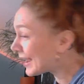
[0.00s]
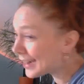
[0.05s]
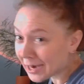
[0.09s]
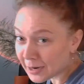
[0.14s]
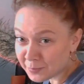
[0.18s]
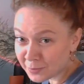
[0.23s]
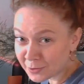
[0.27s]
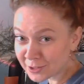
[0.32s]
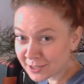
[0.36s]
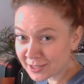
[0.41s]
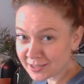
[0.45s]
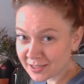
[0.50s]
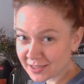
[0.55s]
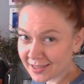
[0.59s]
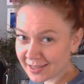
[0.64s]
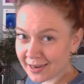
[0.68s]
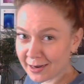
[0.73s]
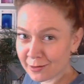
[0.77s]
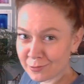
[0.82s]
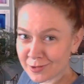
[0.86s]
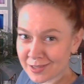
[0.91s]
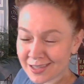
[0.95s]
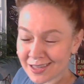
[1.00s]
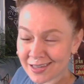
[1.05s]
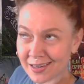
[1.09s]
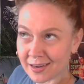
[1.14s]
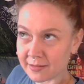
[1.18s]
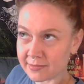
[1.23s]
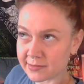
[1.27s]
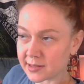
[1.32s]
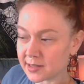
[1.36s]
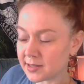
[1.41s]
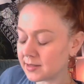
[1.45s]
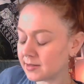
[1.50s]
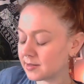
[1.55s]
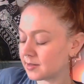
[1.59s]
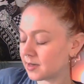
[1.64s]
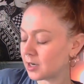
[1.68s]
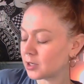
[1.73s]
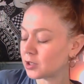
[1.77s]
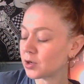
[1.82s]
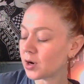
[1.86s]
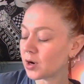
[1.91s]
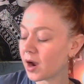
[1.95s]
I predicted that I would DNF it.
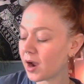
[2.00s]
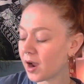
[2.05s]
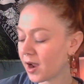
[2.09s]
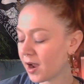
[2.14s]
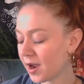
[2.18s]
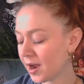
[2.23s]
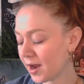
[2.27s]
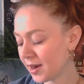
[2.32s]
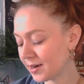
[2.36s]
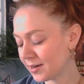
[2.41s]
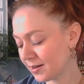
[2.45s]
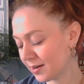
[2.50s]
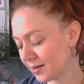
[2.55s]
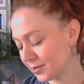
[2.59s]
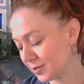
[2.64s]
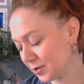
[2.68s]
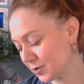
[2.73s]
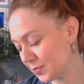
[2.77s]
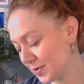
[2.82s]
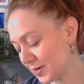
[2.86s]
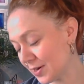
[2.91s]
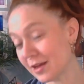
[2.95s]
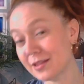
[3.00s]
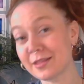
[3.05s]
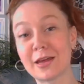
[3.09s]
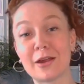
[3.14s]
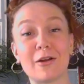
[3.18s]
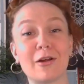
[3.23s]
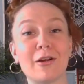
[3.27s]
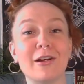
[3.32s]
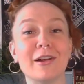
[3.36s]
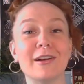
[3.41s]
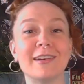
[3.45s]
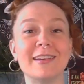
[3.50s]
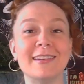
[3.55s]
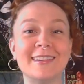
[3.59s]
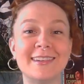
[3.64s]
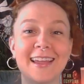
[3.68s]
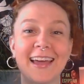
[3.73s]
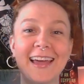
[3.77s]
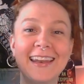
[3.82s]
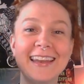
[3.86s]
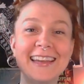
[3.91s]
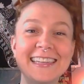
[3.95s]
I tried not to, but not that hard.
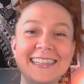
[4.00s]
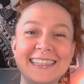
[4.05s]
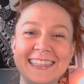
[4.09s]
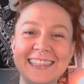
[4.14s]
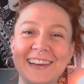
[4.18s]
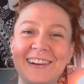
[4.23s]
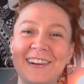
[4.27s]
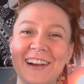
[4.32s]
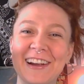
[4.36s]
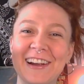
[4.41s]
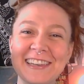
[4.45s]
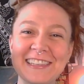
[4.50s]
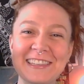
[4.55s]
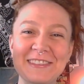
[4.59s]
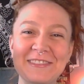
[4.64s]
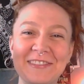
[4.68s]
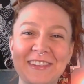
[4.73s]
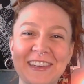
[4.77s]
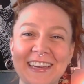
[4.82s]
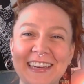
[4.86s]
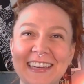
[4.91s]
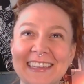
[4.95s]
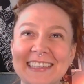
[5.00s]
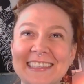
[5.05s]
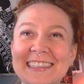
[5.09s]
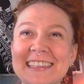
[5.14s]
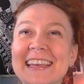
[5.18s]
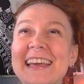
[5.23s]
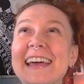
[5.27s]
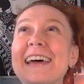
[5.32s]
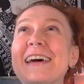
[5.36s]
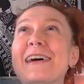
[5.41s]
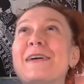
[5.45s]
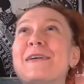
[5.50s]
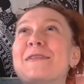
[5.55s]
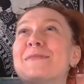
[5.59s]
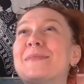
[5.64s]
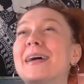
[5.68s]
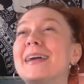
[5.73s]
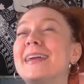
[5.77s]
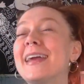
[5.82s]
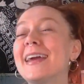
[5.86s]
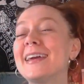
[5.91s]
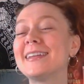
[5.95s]
And it's The Grace of Kings
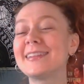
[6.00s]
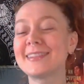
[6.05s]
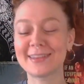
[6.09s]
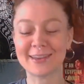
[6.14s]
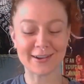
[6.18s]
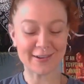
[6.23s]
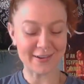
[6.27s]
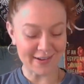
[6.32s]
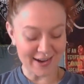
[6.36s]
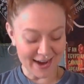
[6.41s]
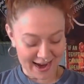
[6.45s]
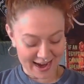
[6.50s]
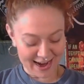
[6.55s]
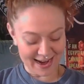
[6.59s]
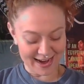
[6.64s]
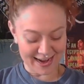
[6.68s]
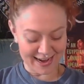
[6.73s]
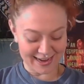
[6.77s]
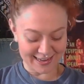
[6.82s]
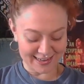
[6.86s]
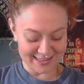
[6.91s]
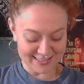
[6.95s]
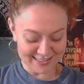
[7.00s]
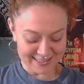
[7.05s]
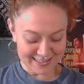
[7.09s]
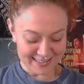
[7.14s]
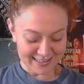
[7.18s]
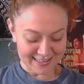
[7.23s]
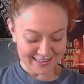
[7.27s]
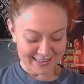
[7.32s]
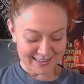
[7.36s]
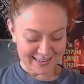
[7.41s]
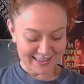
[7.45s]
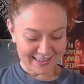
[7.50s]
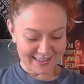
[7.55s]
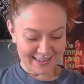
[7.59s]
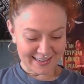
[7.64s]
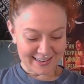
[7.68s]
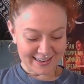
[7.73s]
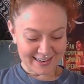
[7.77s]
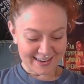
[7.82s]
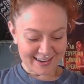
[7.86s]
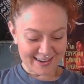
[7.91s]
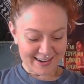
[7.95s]
by Ken Liu. And
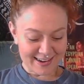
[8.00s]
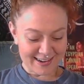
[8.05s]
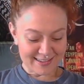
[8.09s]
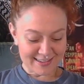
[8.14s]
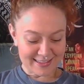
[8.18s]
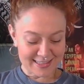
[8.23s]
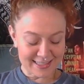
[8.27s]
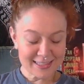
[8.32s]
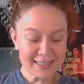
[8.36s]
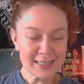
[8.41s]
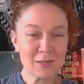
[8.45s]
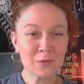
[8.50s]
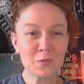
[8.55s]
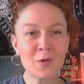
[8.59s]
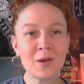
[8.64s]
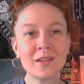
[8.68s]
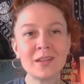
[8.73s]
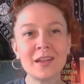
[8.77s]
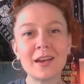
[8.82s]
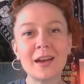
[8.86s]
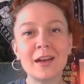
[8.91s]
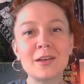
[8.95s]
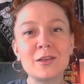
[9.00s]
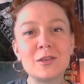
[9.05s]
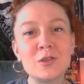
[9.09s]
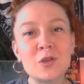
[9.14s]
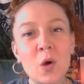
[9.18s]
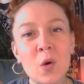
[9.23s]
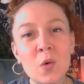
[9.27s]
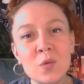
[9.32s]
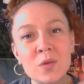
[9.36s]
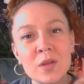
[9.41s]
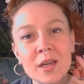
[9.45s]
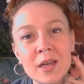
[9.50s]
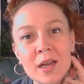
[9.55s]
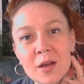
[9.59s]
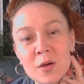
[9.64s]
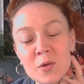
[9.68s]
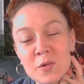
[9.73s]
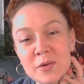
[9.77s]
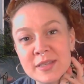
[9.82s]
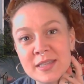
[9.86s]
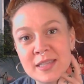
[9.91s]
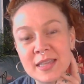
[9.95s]
this is one that I don't think I
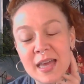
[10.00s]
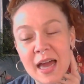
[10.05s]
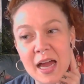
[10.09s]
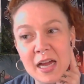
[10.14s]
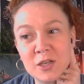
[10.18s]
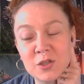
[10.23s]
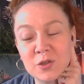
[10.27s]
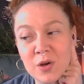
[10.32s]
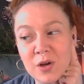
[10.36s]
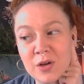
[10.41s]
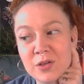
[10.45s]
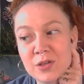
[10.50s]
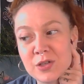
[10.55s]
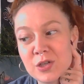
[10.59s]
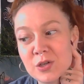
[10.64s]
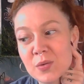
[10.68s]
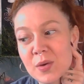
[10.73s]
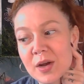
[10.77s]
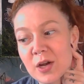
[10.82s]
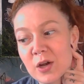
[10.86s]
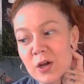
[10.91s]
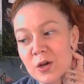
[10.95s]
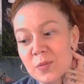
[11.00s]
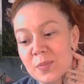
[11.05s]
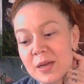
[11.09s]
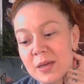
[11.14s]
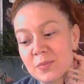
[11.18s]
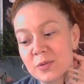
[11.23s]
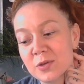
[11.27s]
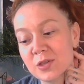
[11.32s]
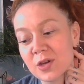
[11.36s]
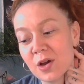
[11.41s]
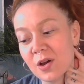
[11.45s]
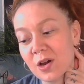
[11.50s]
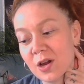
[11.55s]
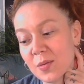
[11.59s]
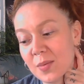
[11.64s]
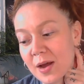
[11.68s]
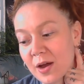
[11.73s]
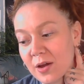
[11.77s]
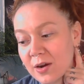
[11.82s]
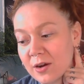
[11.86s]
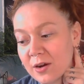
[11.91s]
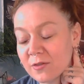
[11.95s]
was that drawn to when I heard people talk
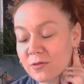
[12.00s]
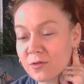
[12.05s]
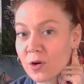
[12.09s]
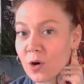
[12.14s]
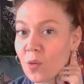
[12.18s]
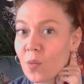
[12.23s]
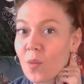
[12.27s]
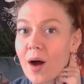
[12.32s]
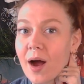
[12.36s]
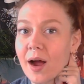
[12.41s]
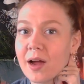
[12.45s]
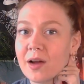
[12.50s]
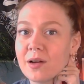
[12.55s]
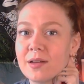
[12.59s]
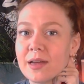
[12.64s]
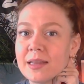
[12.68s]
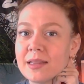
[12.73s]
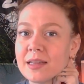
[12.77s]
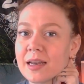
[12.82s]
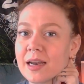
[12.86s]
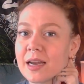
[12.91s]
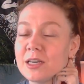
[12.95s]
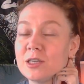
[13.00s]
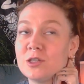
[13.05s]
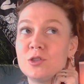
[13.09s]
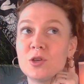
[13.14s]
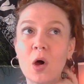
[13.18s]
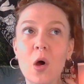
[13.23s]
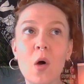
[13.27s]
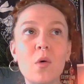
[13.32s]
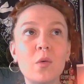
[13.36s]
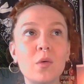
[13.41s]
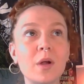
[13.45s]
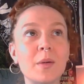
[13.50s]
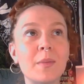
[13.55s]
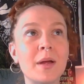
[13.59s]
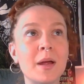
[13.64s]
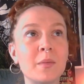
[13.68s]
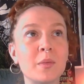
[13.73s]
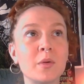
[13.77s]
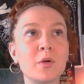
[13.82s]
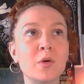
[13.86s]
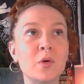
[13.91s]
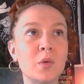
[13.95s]
about it for a while. And then I don't
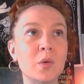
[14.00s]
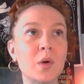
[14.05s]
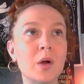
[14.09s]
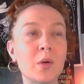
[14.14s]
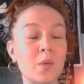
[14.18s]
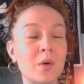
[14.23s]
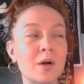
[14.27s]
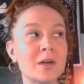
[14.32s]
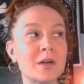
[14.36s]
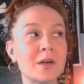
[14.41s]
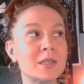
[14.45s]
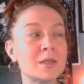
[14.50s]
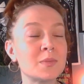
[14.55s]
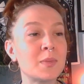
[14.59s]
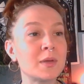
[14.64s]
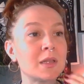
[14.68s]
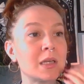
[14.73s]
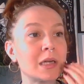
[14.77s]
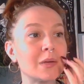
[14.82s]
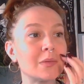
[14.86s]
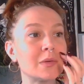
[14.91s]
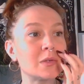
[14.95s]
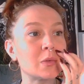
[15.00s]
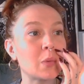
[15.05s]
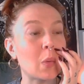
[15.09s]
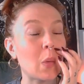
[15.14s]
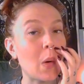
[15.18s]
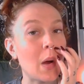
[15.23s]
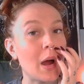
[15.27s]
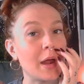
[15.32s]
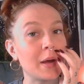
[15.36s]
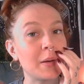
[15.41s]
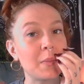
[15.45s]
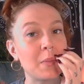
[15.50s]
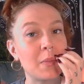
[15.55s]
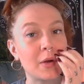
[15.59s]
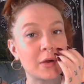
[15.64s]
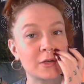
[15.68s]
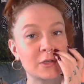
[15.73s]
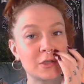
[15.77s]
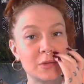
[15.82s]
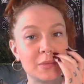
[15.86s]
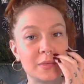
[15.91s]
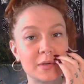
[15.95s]
remember who it was, but there was one
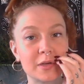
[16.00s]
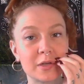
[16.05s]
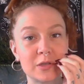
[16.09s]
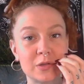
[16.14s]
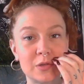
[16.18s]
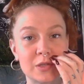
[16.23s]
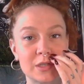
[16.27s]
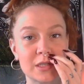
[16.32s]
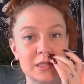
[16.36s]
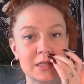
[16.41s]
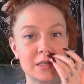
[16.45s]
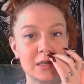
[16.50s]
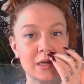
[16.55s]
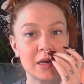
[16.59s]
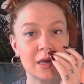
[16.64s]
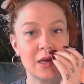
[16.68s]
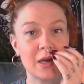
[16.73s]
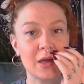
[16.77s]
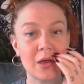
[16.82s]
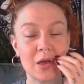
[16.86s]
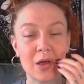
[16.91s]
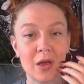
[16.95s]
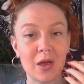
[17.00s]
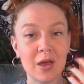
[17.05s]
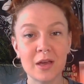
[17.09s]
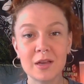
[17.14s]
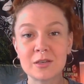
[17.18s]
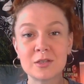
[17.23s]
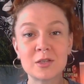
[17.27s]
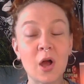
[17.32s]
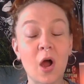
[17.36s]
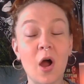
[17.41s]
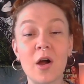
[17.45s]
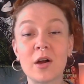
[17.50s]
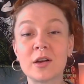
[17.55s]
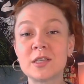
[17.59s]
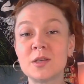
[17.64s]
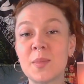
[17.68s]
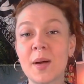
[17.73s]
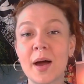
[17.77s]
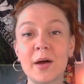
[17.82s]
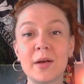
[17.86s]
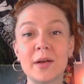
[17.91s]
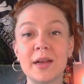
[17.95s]
booktuber who just talked
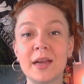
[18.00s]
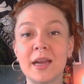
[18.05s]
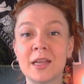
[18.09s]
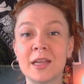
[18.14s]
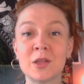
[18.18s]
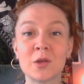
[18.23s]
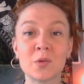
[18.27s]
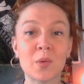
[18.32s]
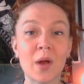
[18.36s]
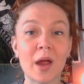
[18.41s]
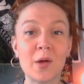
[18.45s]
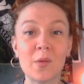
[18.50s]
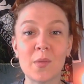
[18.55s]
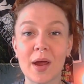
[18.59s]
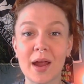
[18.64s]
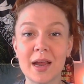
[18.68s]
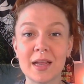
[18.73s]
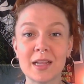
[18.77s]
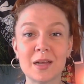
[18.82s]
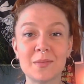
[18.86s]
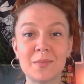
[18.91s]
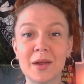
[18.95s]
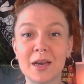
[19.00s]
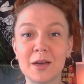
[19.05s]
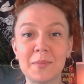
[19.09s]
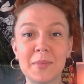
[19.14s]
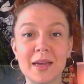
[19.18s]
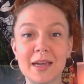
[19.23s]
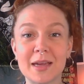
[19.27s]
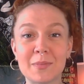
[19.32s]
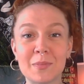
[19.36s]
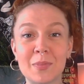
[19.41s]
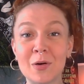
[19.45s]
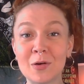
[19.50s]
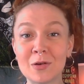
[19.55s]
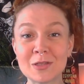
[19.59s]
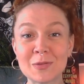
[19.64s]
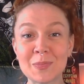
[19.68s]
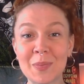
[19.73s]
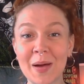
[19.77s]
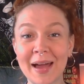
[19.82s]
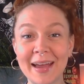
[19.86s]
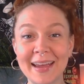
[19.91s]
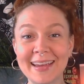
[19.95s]
about it in the right way that made me impulse
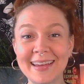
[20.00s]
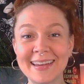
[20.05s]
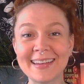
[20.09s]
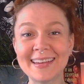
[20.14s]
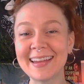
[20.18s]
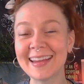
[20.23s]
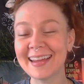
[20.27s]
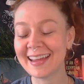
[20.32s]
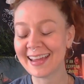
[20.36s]
buy it.